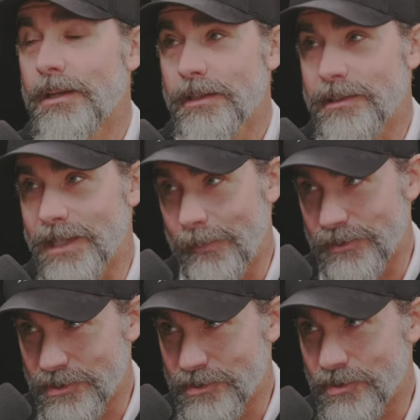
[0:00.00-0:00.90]
the
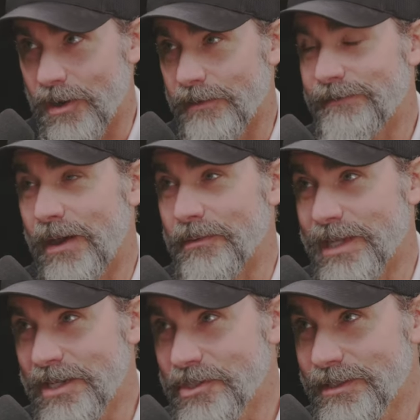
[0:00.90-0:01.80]
Apogee Strong
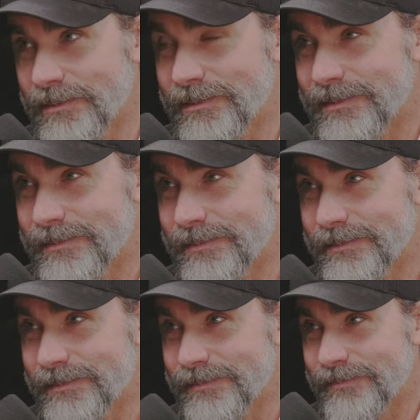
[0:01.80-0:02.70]
Foundation.
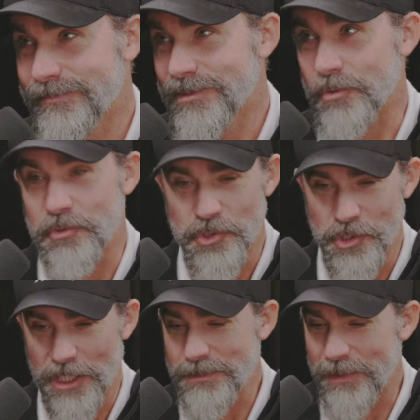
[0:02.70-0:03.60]
So
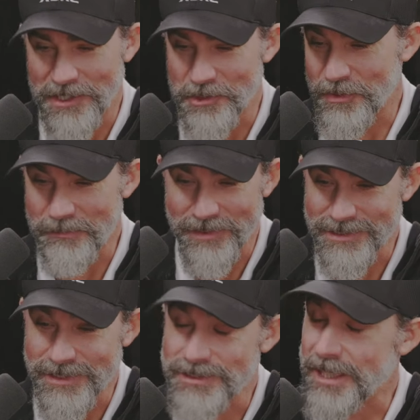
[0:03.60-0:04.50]
just by doing
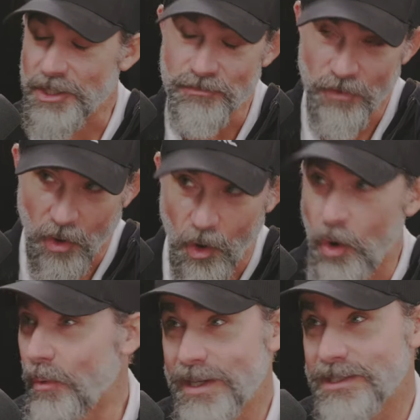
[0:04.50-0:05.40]
business like you've
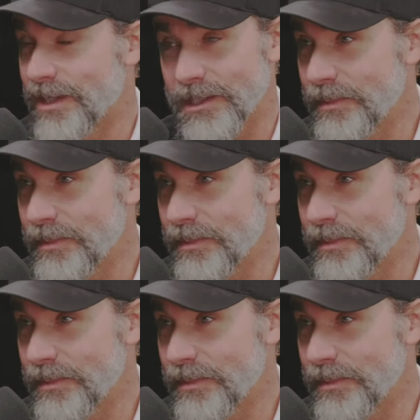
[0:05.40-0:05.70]
always done